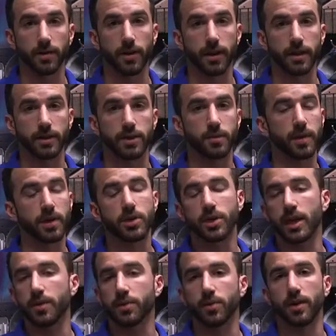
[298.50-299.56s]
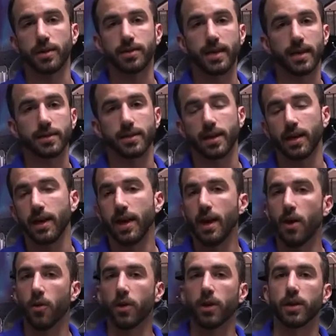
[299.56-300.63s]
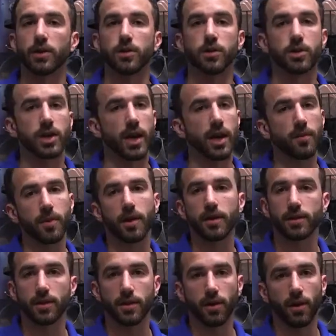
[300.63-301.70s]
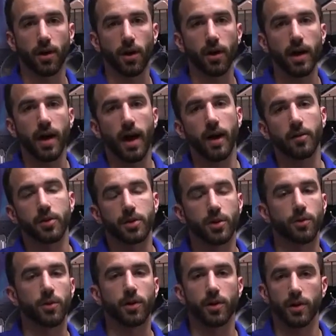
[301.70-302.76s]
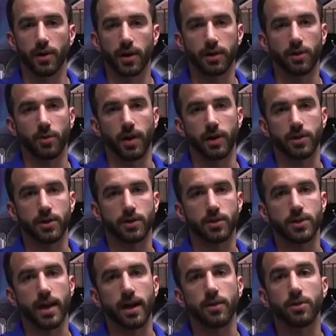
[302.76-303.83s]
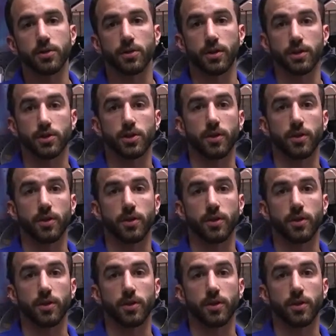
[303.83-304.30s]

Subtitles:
any speed shapes or any testing. We're going to jam it onto the car. I'm sure we're going to like the way it turns out, so let's